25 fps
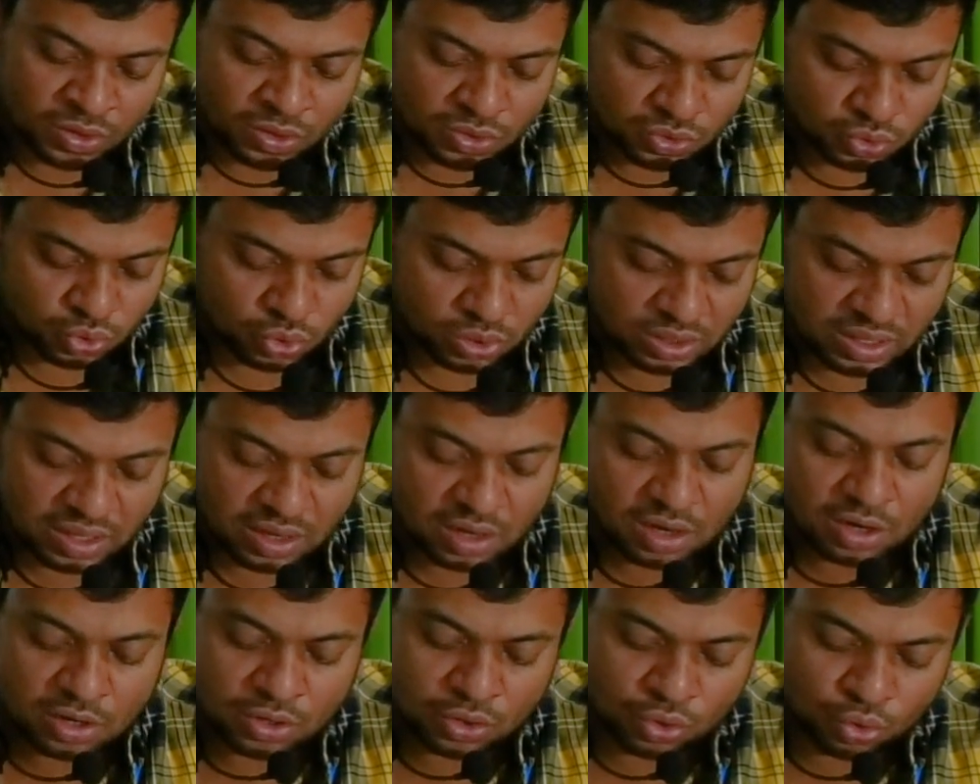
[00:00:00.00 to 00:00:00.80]
So there
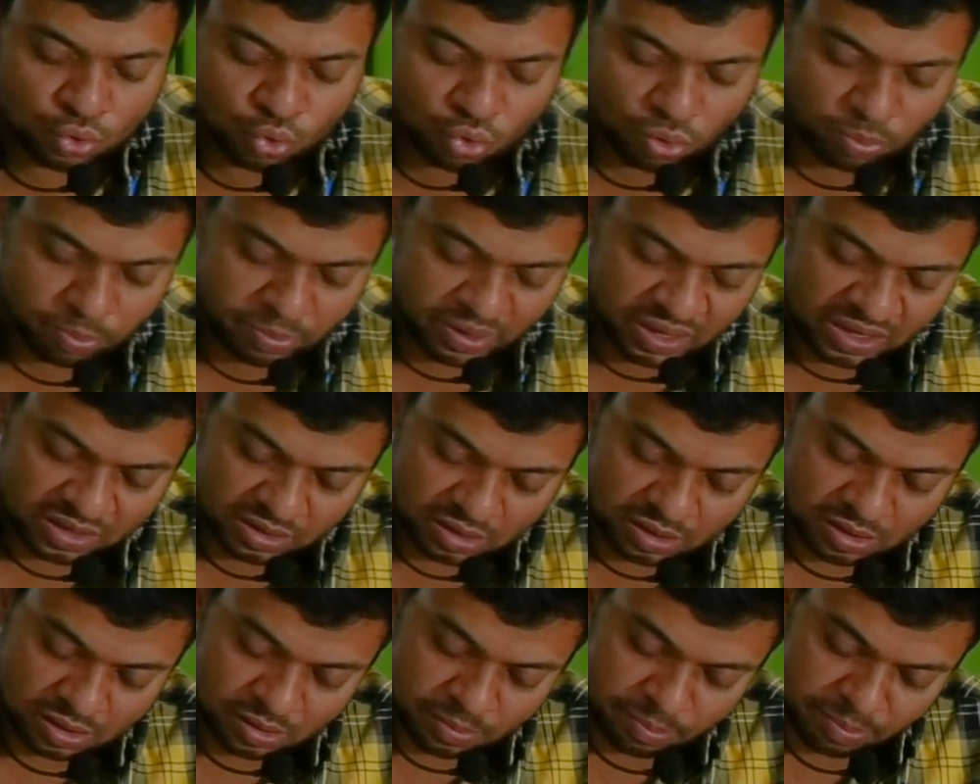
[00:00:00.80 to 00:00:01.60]
are two
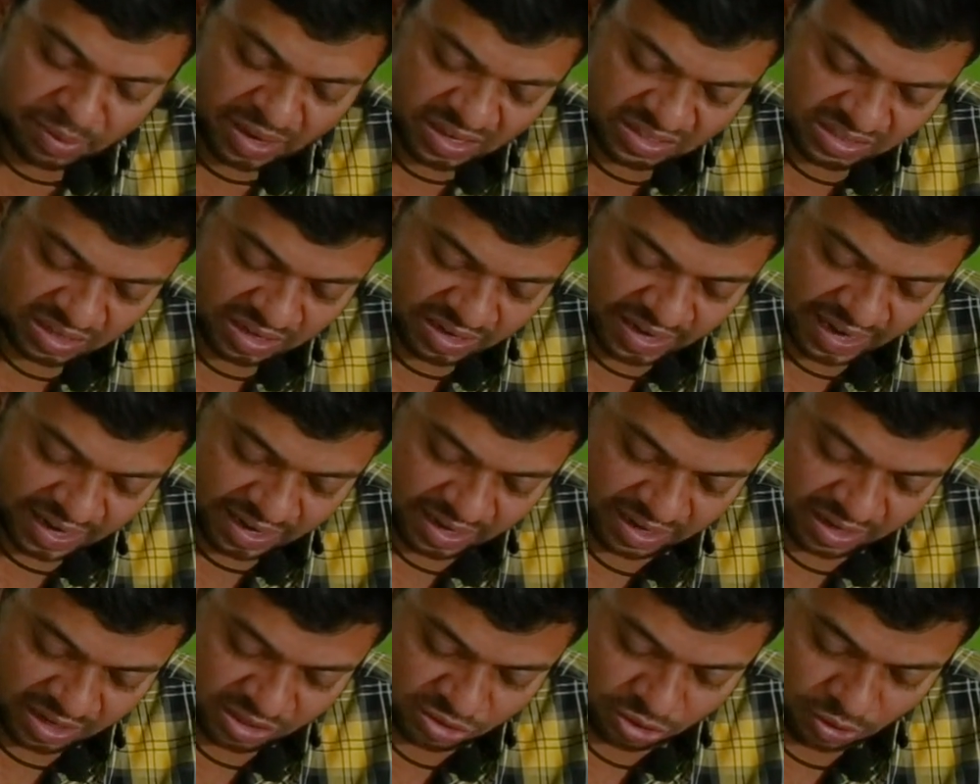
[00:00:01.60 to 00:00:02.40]
major
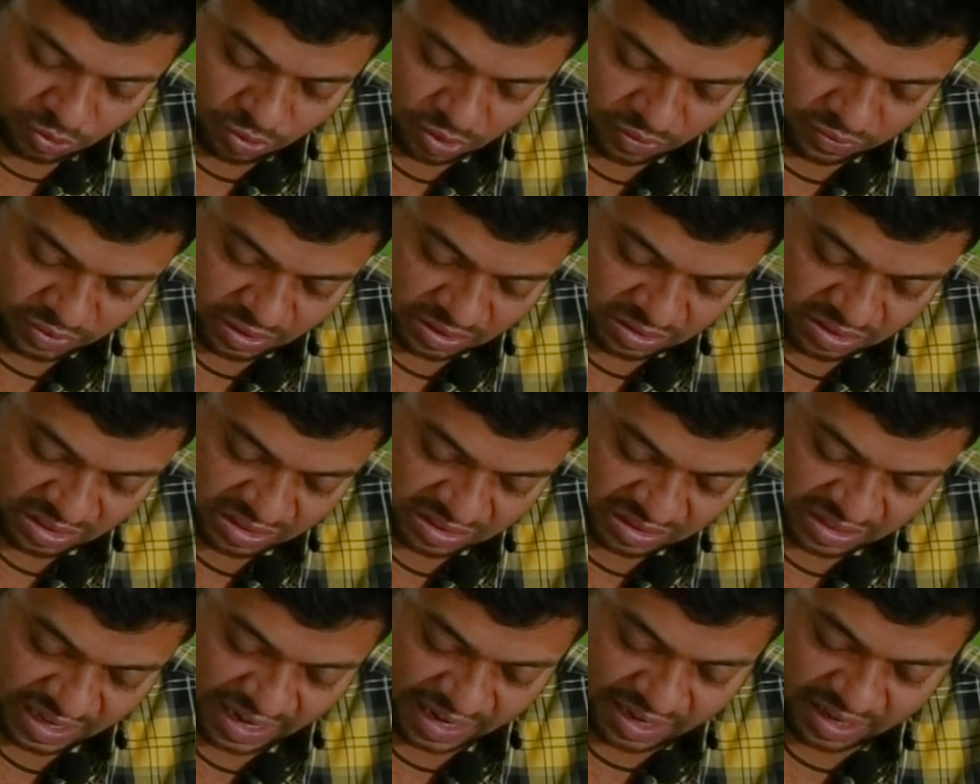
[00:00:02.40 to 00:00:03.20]
categories out of the
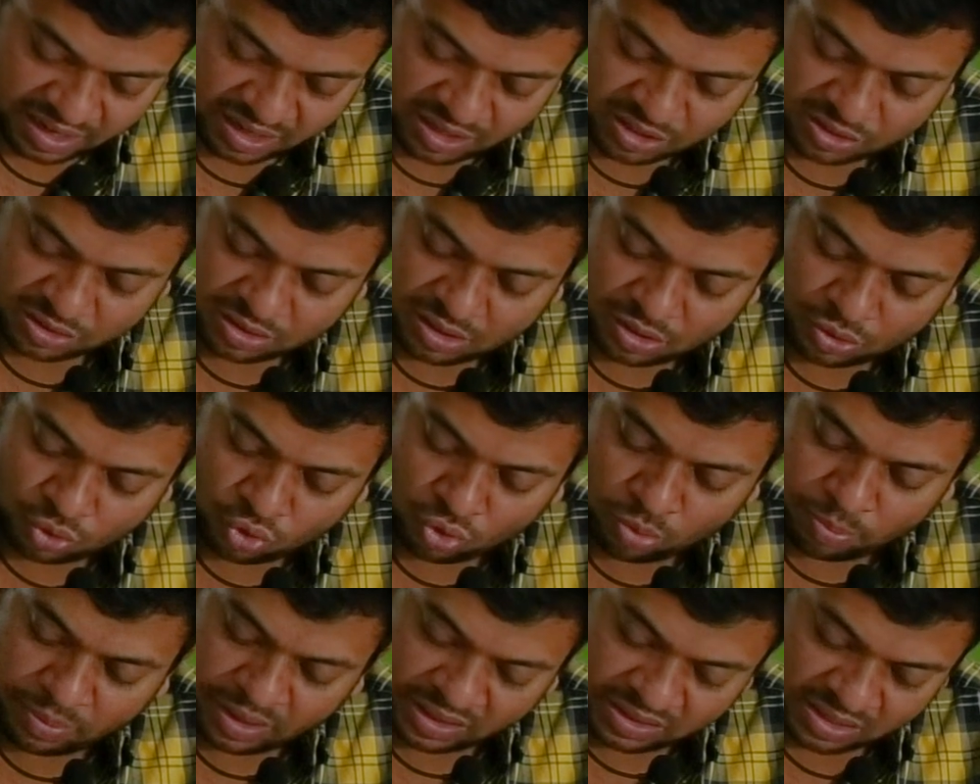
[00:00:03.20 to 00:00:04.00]
6 categories. The
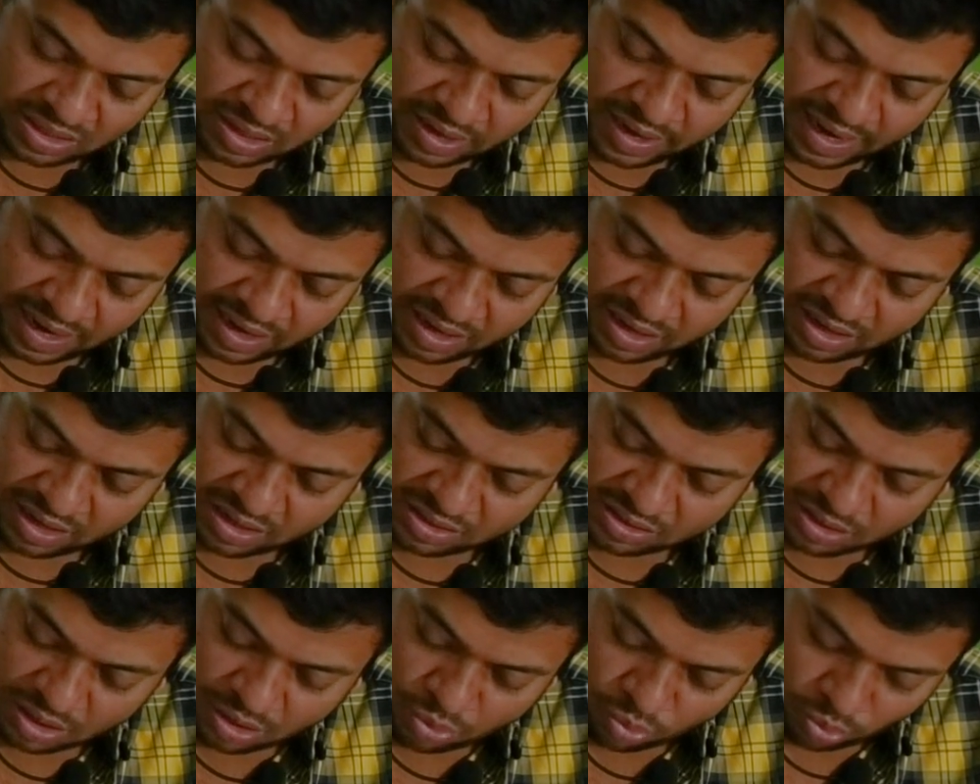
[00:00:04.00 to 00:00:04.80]
two major
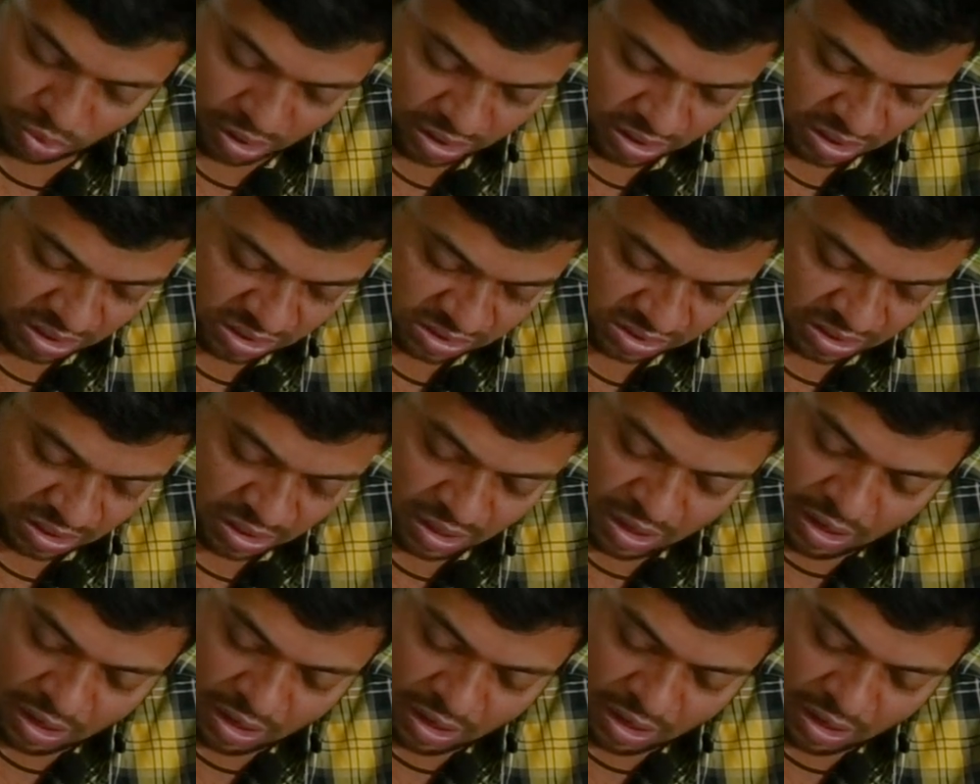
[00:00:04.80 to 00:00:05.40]
categories are, one is